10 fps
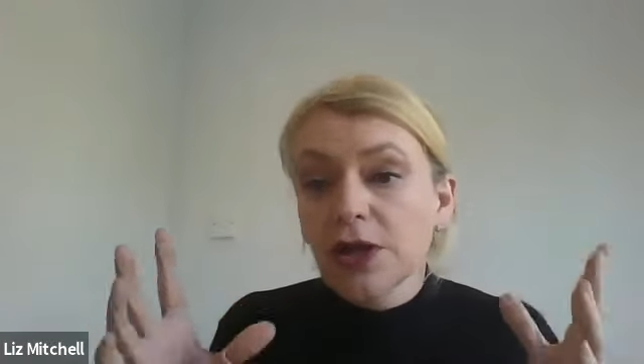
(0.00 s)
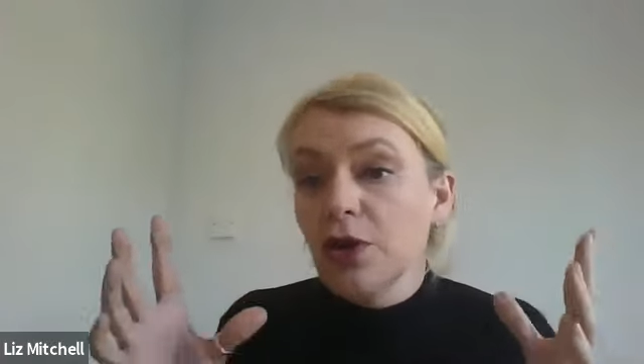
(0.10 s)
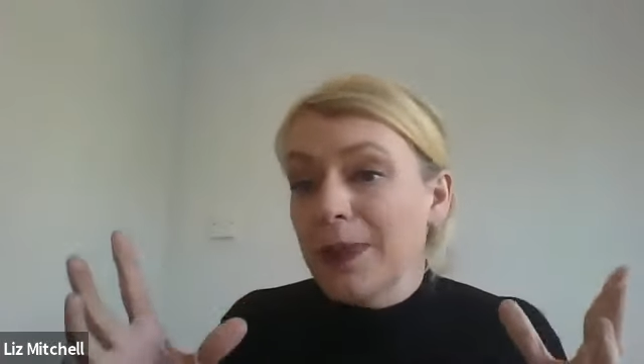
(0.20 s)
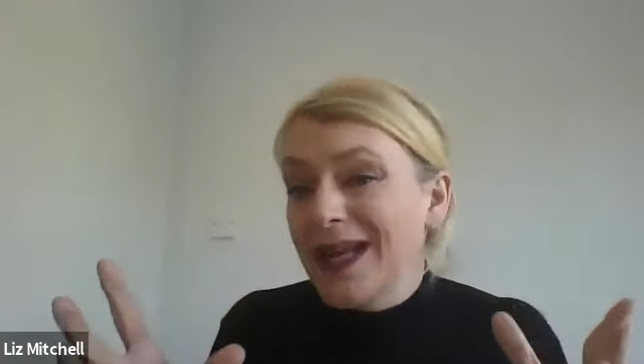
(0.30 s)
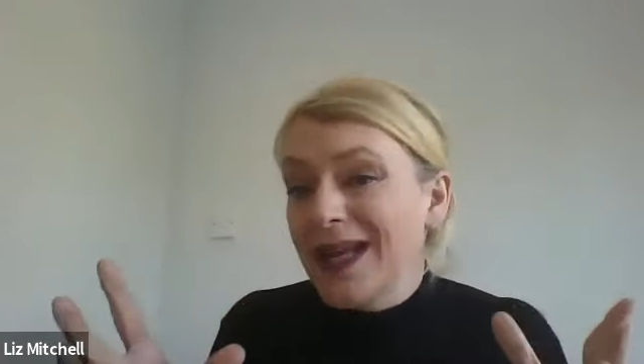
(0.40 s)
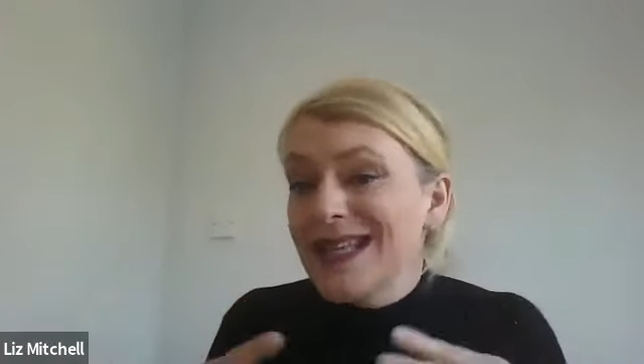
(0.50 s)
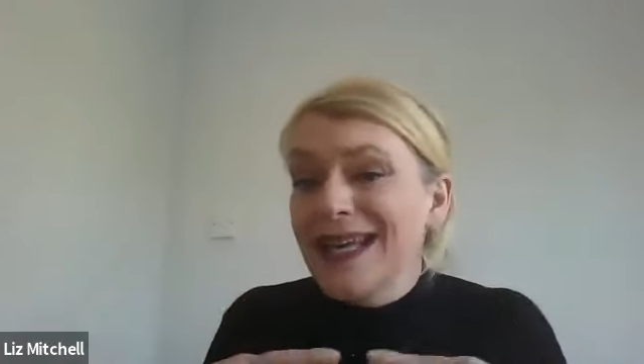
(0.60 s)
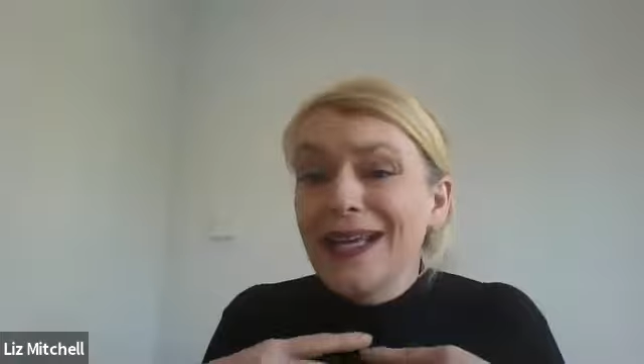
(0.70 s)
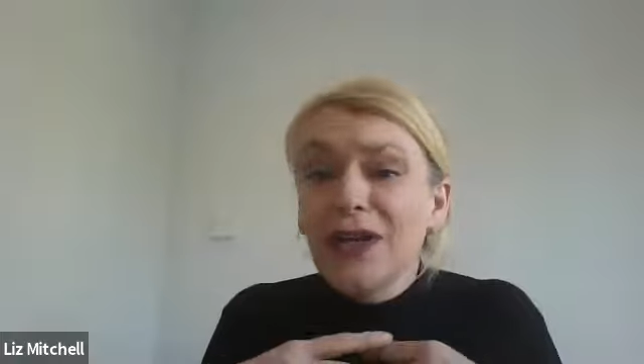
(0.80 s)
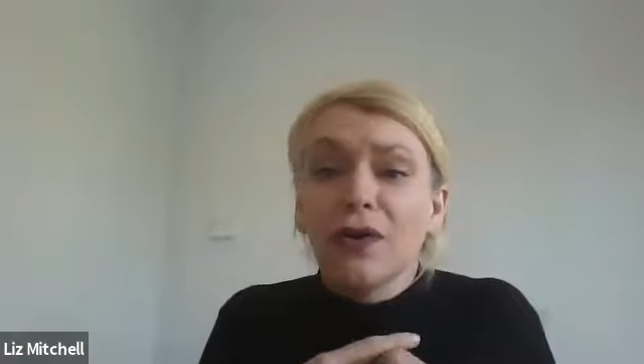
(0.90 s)
your
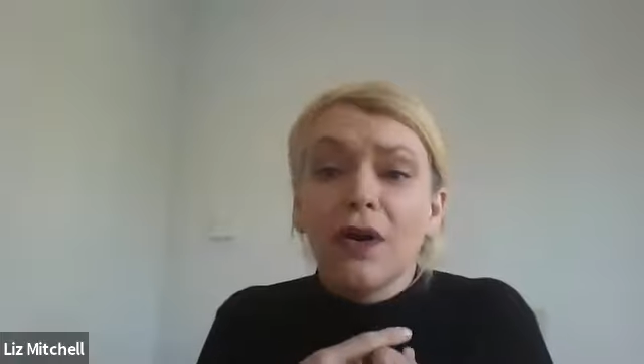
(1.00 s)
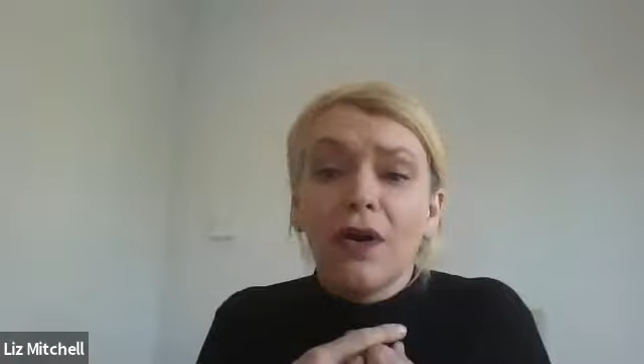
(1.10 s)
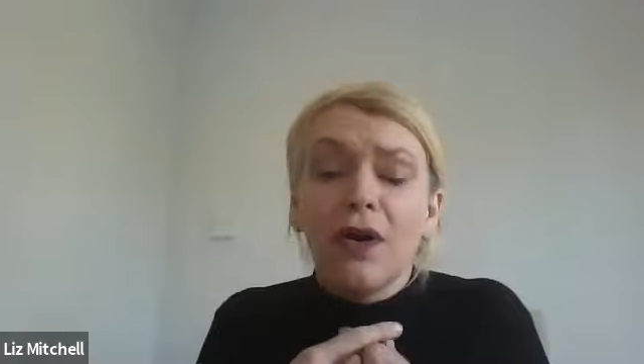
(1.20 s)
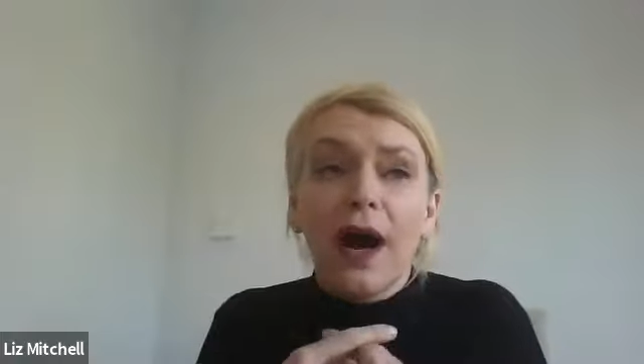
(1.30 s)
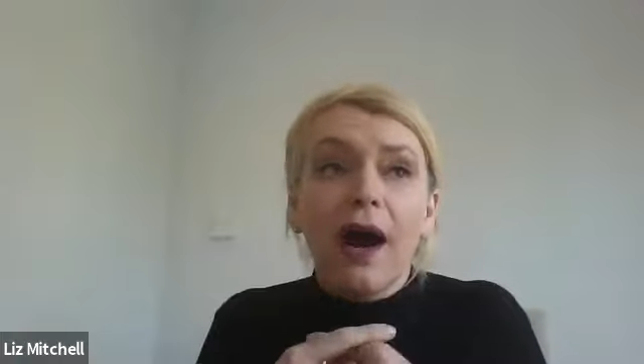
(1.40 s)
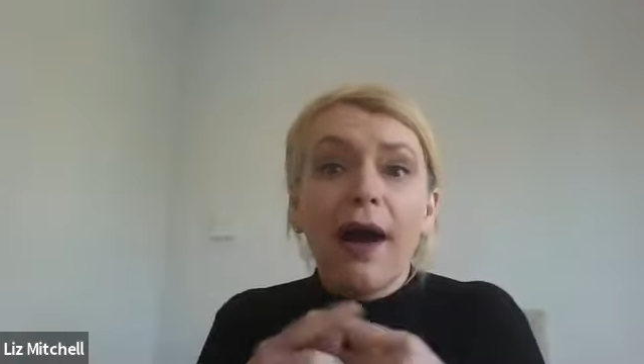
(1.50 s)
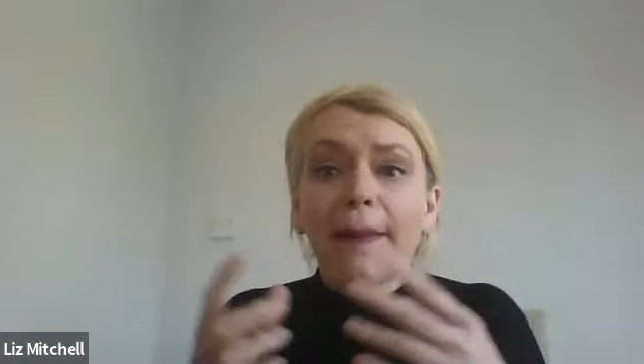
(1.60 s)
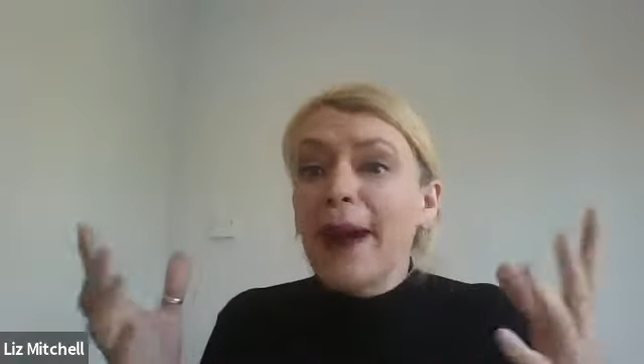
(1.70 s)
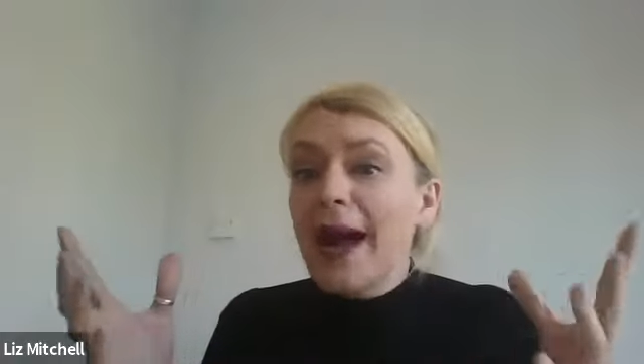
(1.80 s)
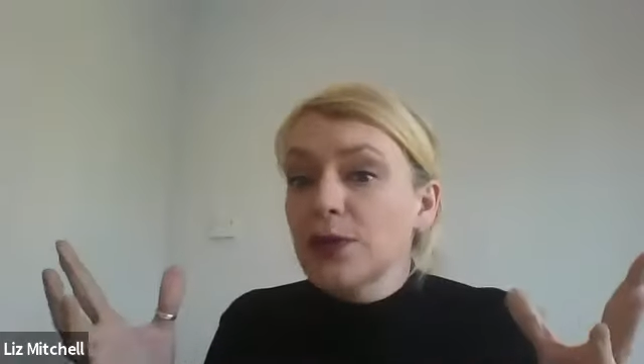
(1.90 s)
PC, your
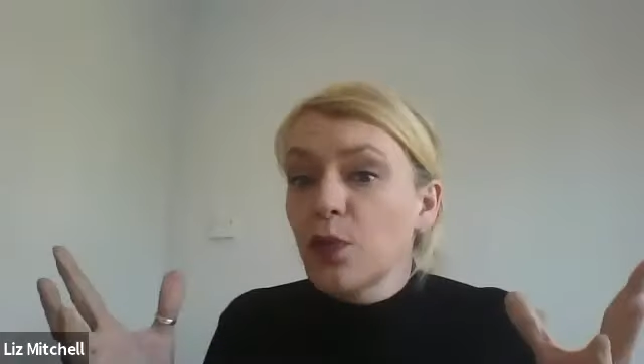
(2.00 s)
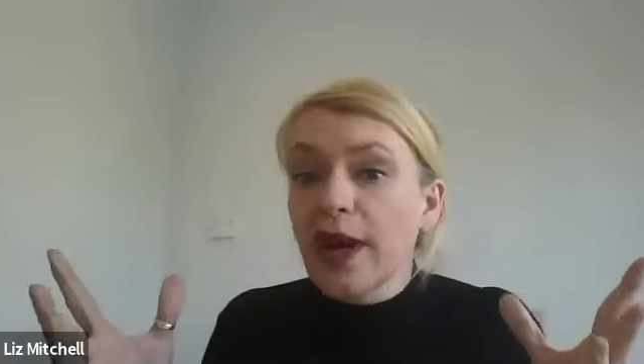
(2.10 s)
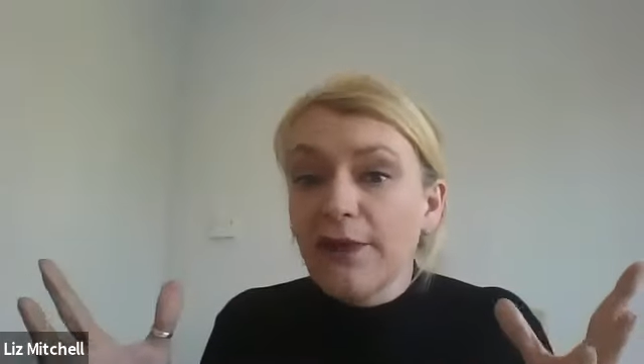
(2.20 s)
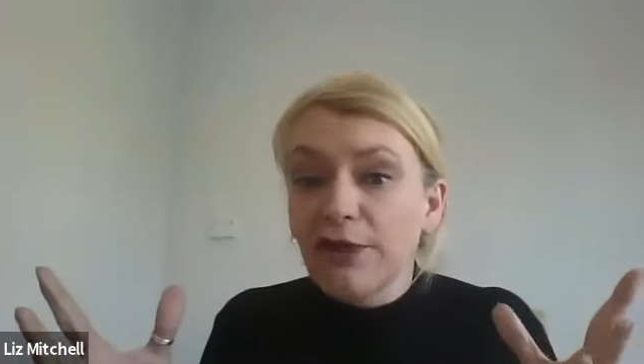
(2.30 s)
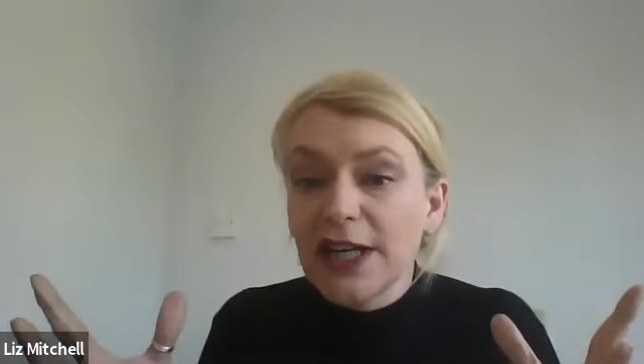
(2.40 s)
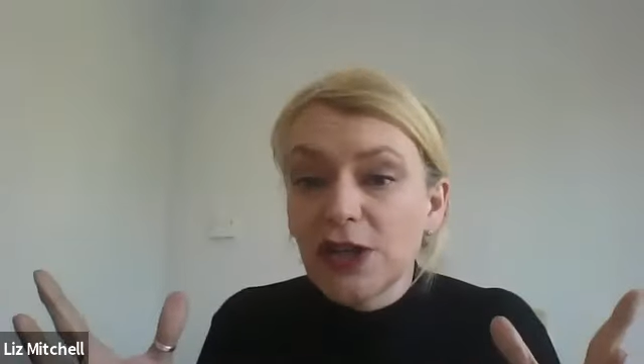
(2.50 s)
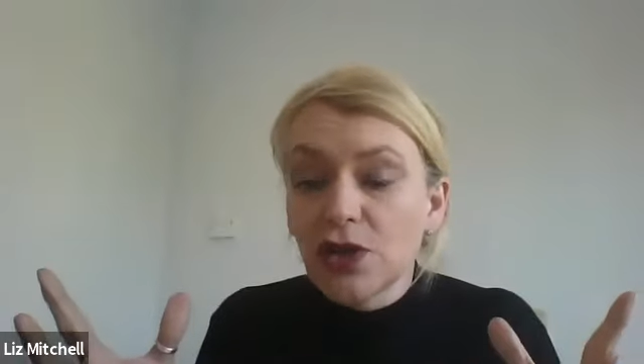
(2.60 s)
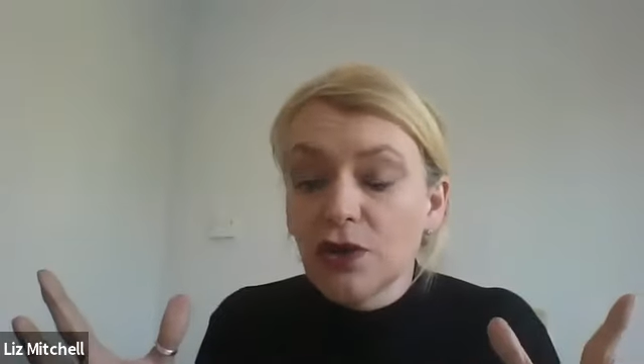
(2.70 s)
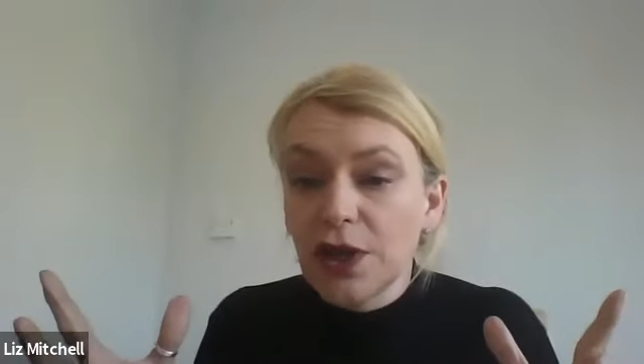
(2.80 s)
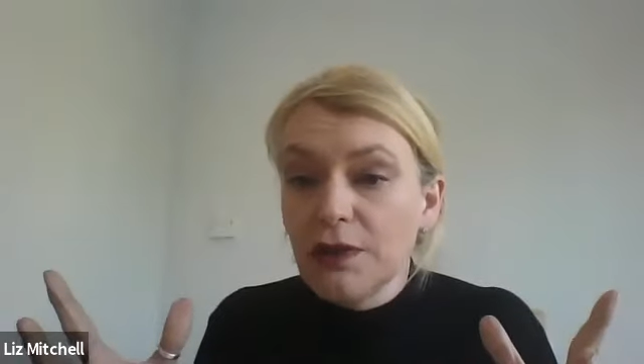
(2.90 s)
iPad, whatever it is
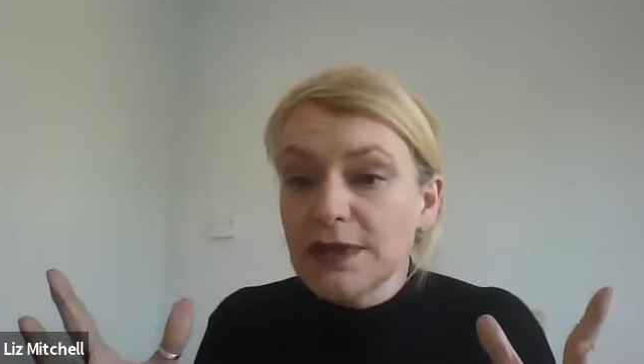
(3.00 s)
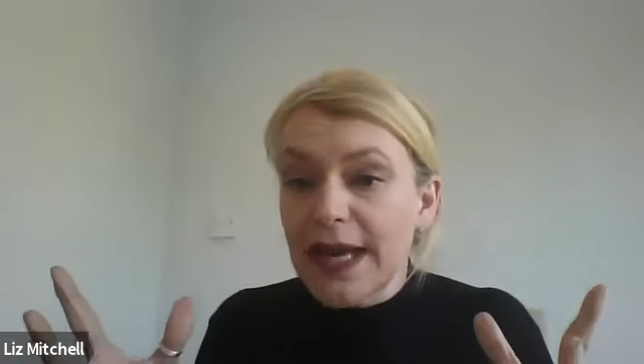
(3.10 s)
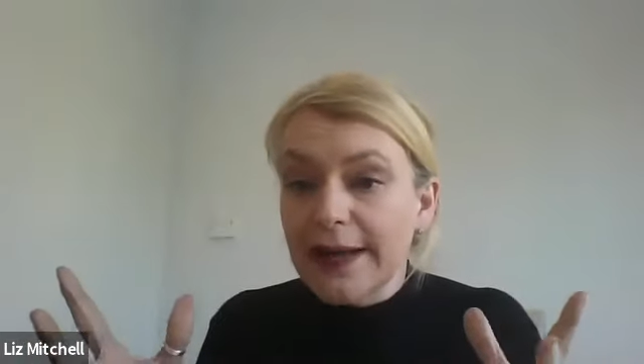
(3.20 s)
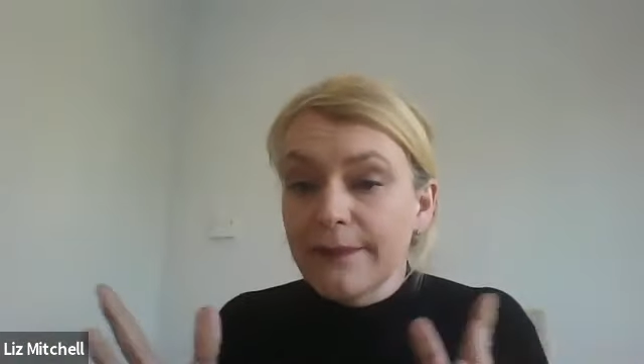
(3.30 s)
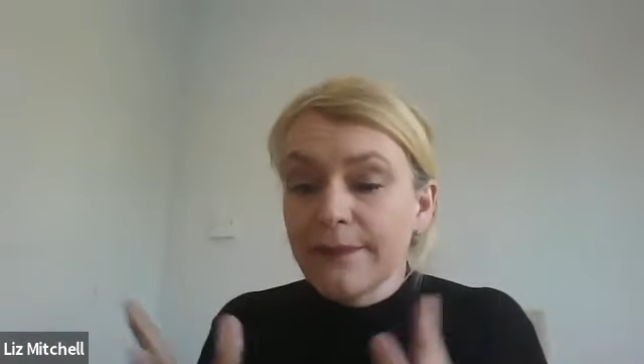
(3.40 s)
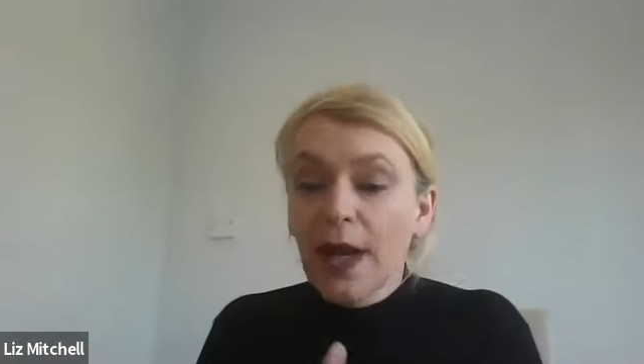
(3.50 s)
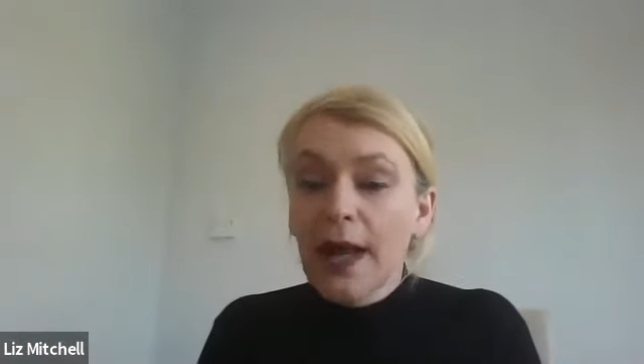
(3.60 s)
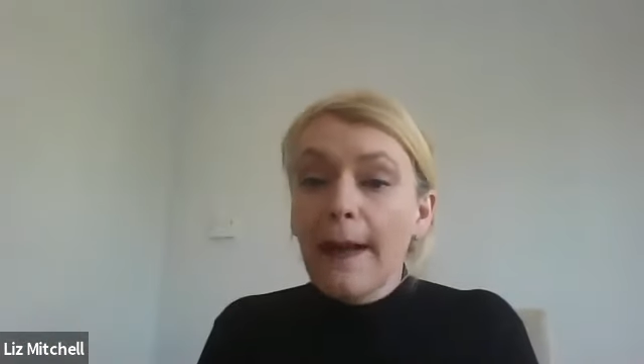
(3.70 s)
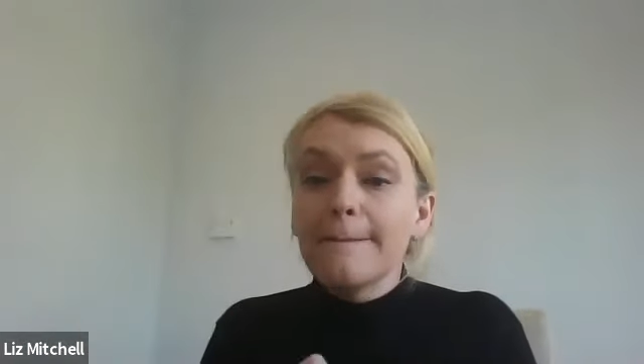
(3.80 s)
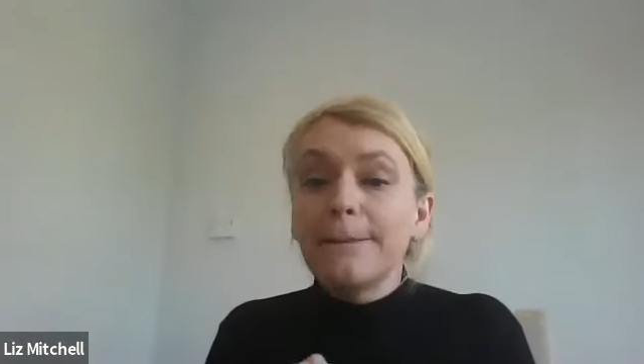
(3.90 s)
you're using.
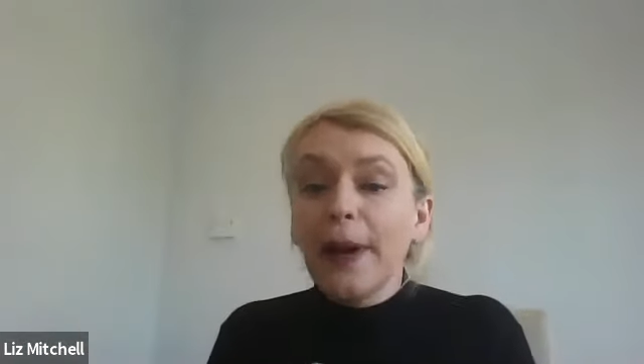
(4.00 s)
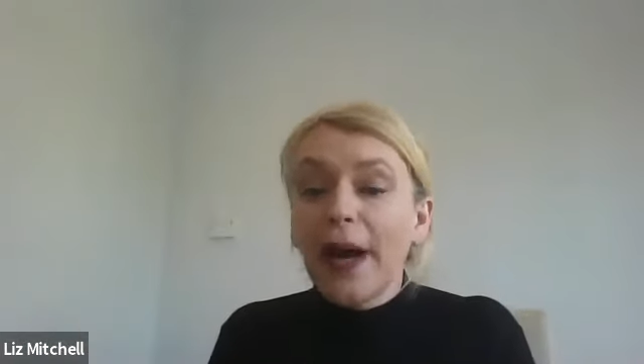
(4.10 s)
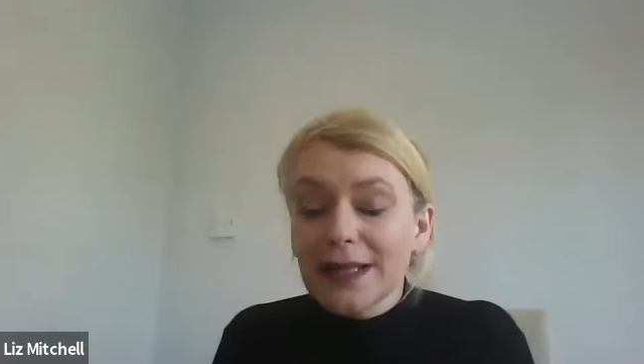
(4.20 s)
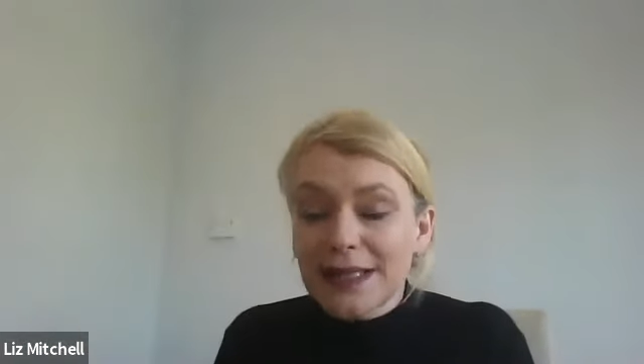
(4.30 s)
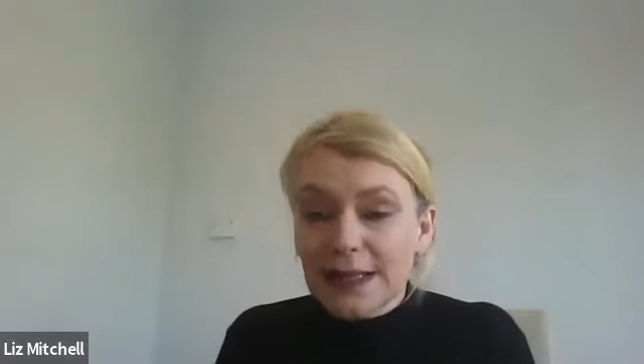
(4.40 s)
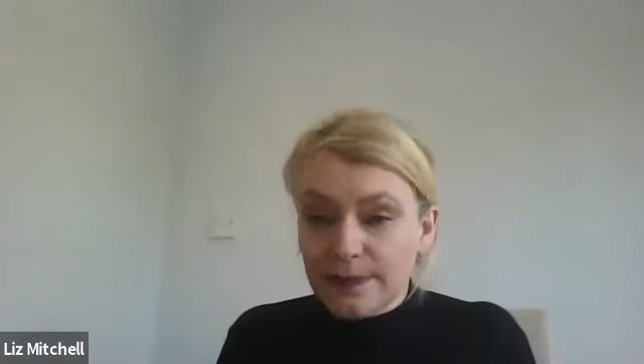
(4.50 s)
But